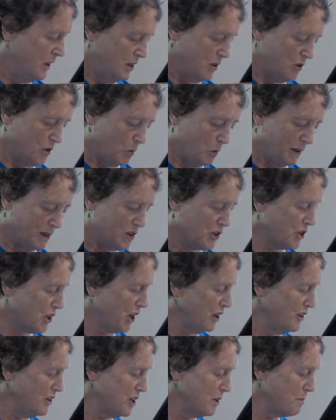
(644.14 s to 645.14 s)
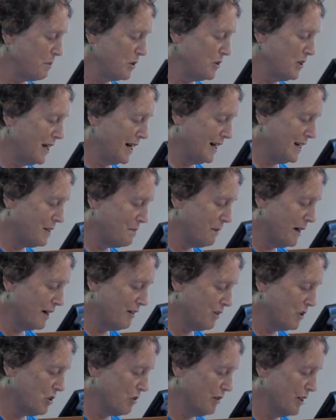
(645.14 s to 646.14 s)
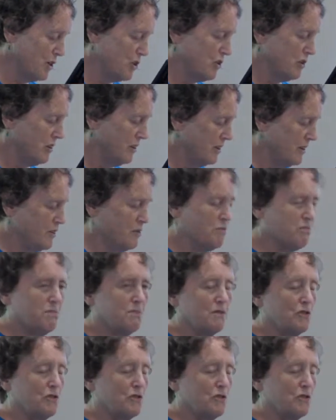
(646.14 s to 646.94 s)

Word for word: So what starts a bird on its migratory journey is,